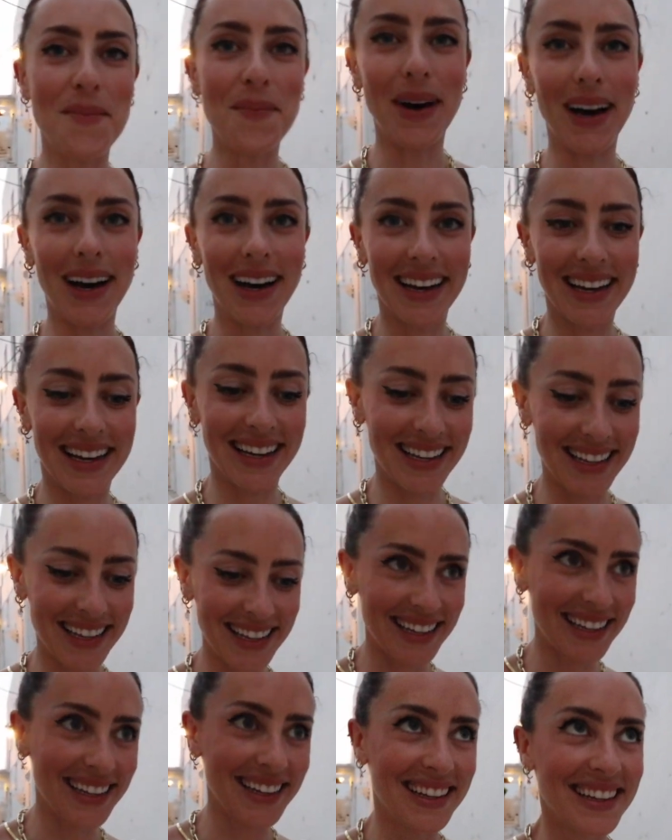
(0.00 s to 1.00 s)
But
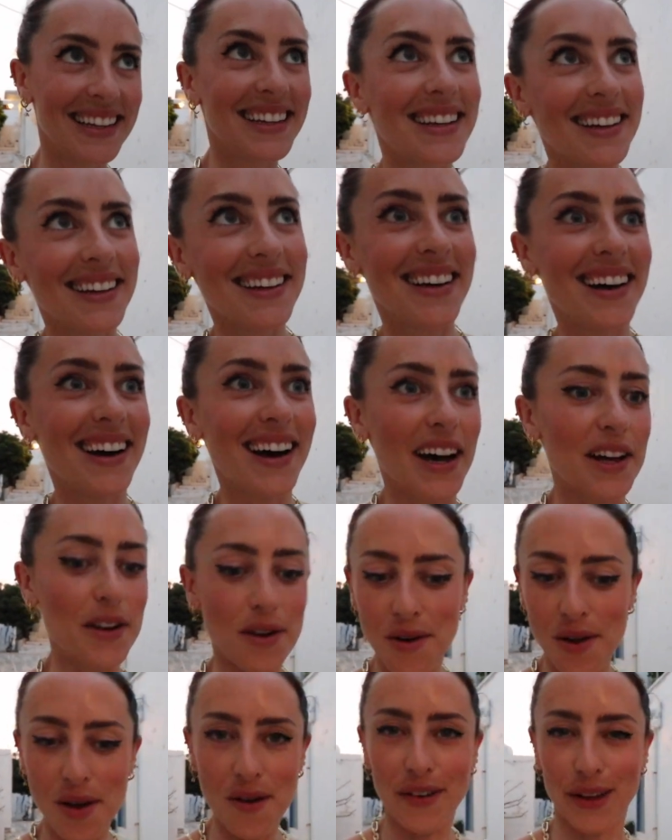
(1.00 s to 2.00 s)
I
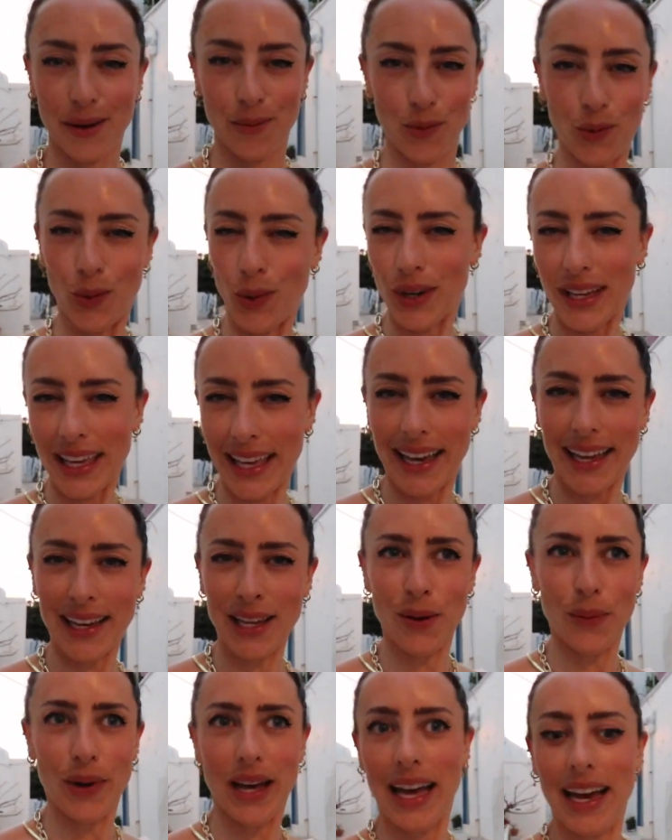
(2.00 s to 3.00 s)
don't know if I'm walking
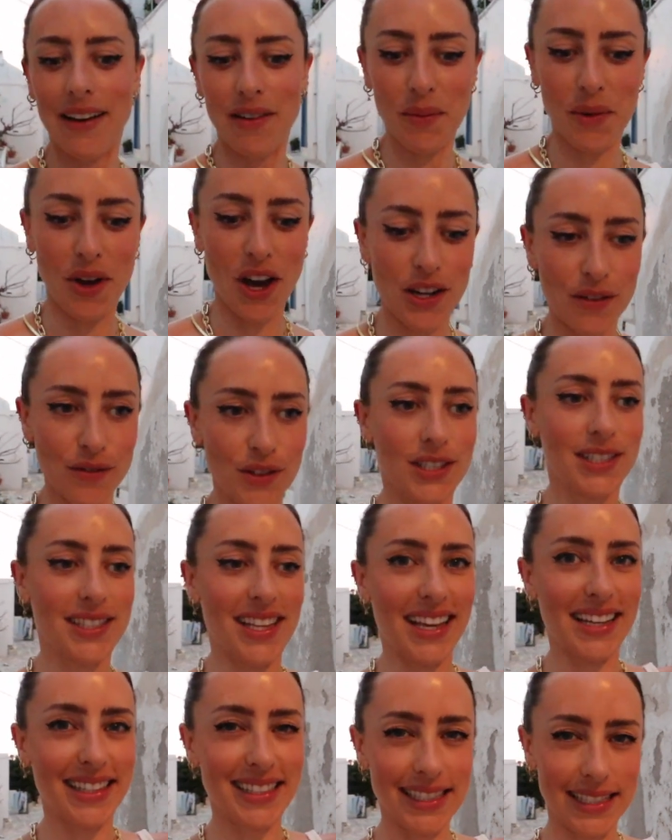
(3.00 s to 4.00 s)
anywhere. I'm kind of just
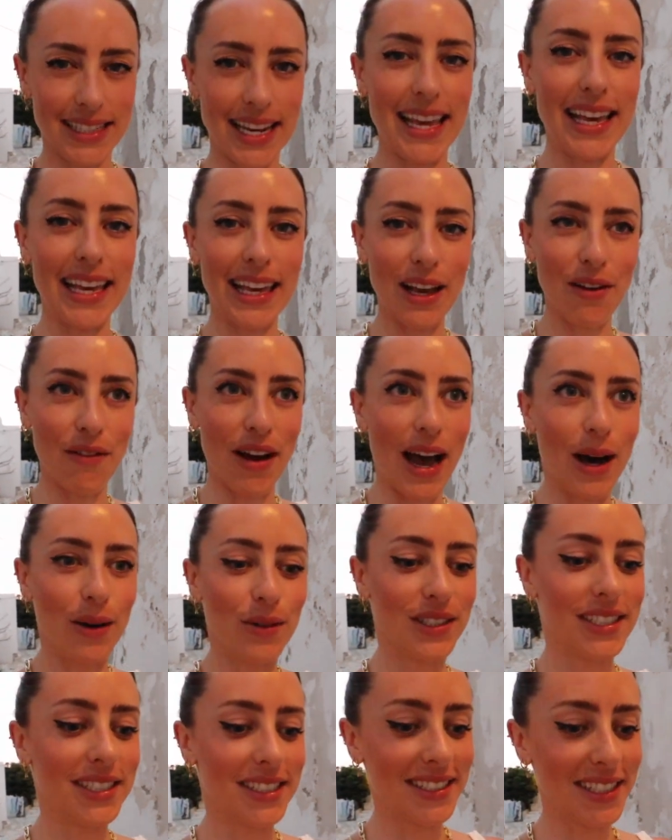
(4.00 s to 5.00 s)
like snaking
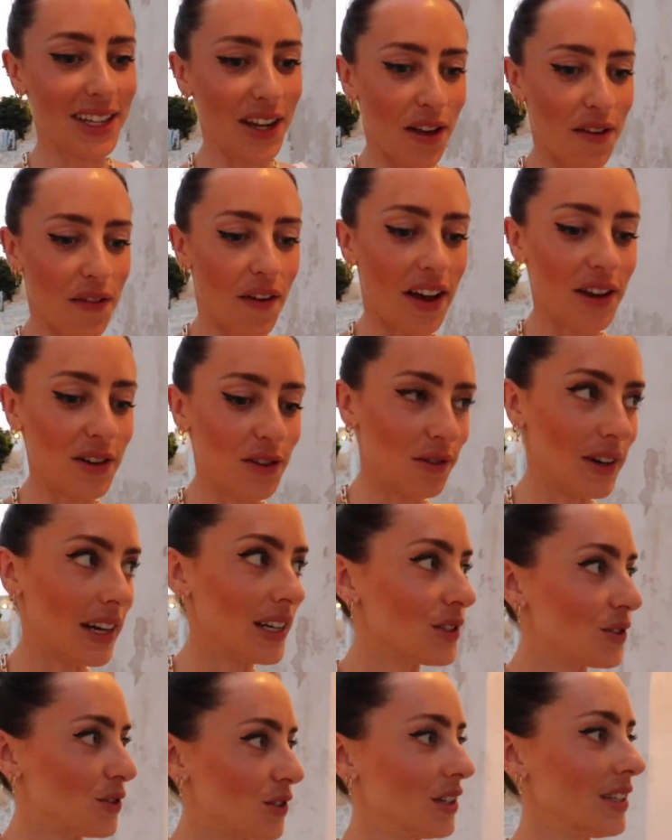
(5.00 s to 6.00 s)
around until I find a
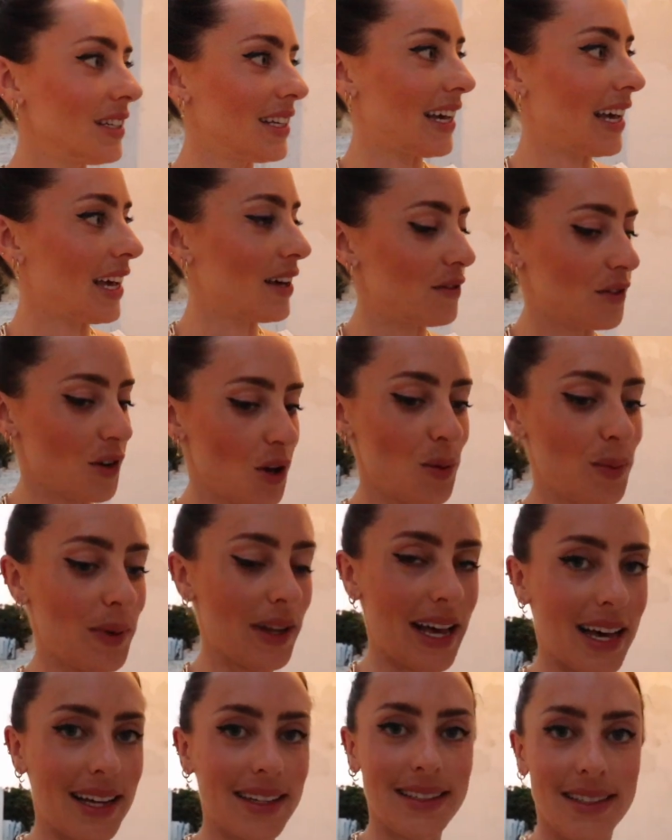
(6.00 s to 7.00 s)
restaurant. I have no
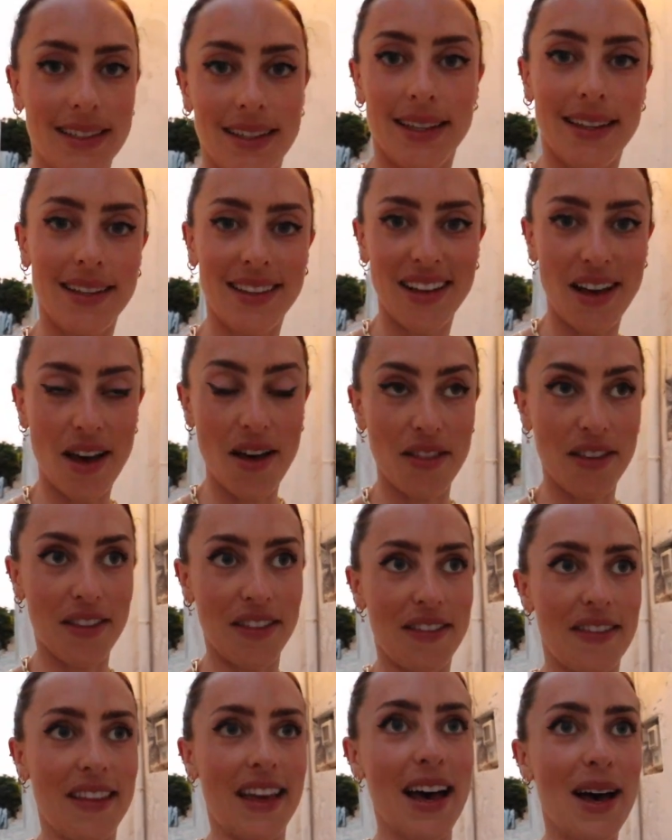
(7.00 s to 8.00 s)
plan other
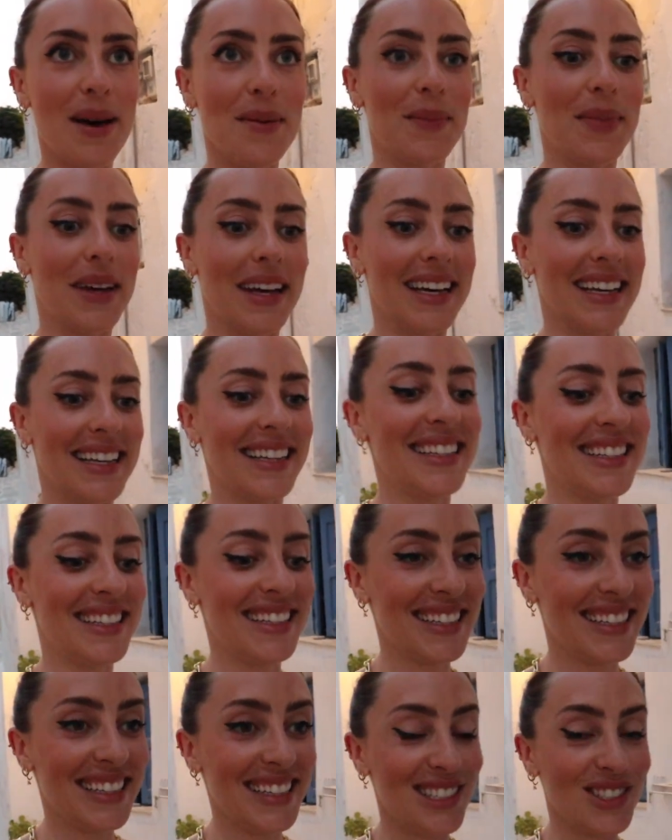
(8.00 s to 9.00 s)
than that, but
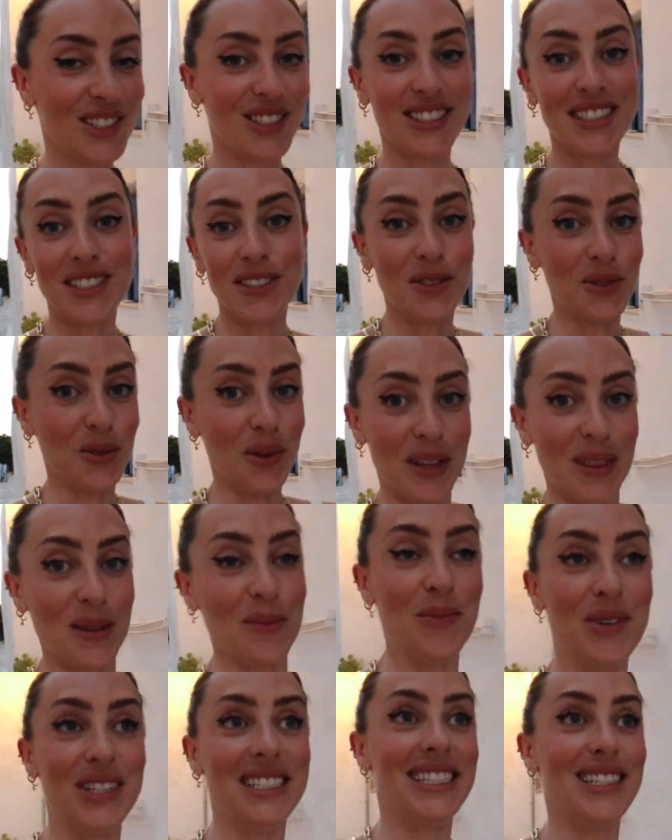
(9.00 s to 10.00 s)
just enjoying the
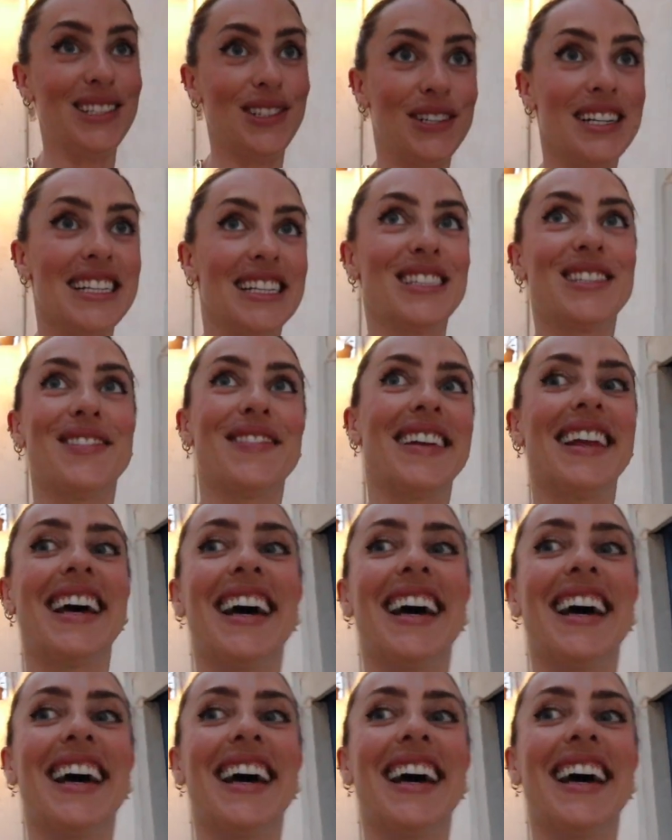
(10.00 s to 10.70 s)
pretty streets for